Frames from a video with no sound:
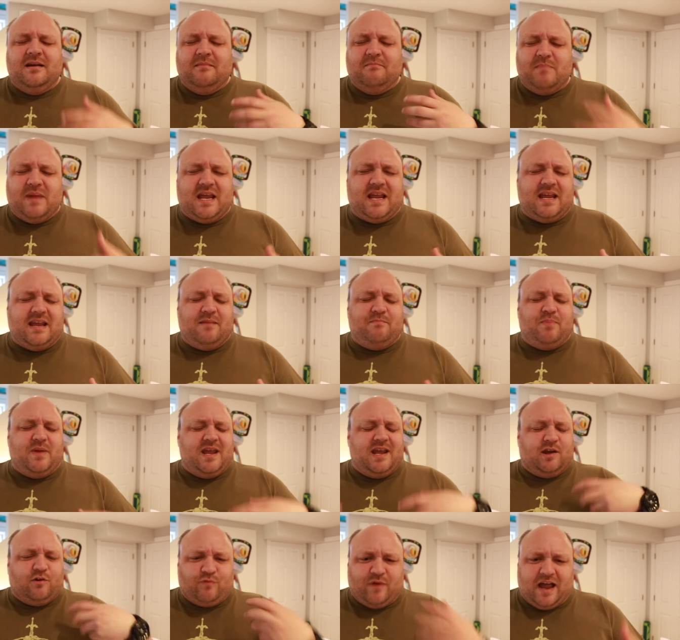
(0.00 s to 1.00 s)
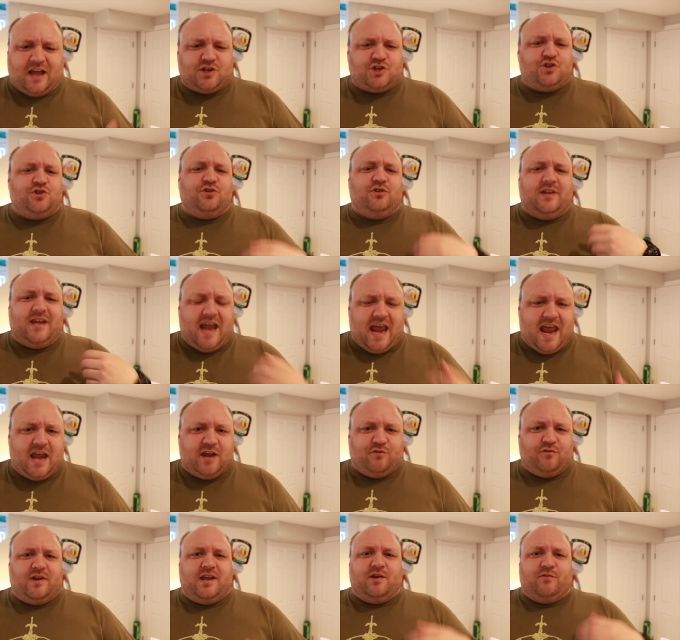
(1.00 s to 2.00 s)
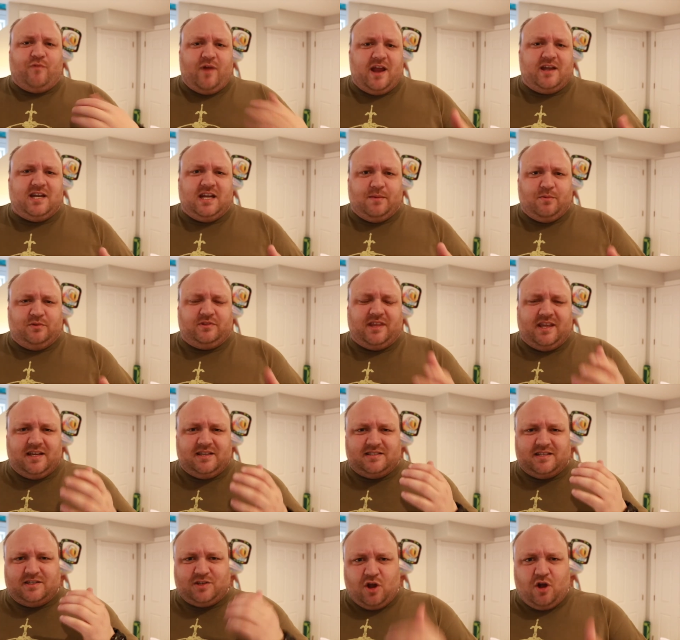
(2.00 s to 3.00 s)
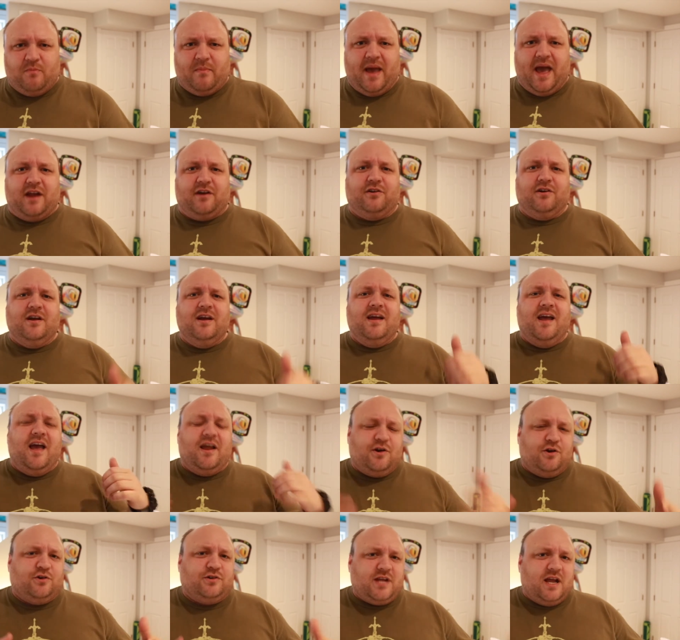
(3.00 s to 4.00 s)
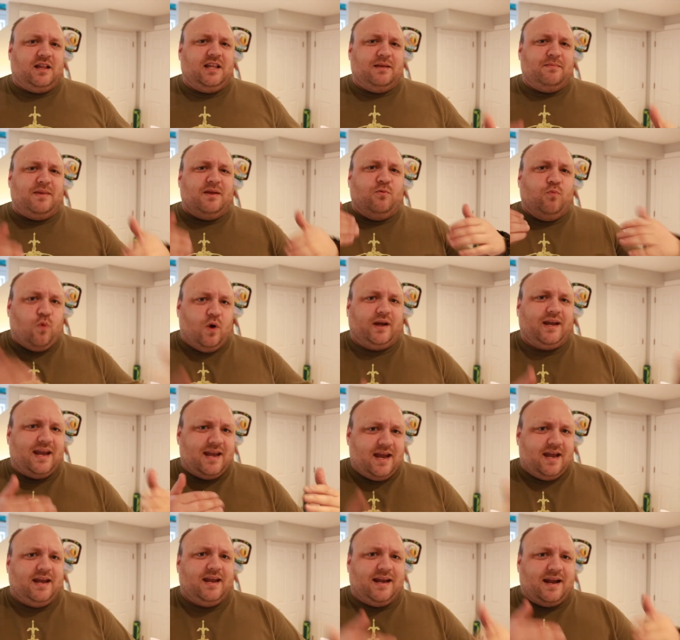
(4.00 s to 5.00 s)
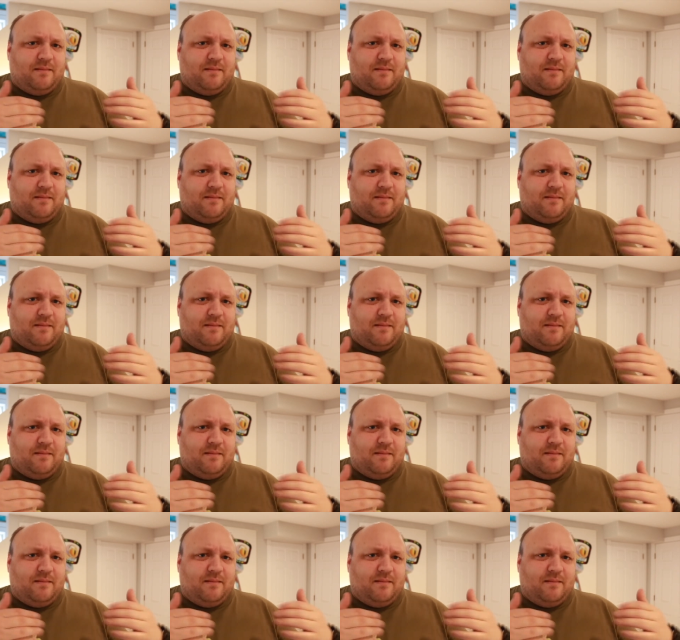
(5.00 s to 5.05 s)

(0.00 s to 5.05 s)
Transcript: me being irrational and angry and ranting about things that don't matter, and her telling me what an idiot